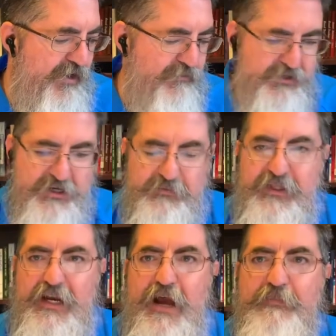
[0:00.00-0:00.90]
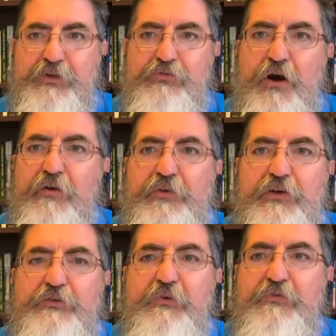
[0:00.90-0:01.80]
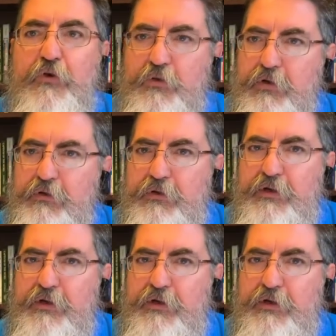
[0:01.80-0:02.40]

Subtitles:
but something that happened 12 years before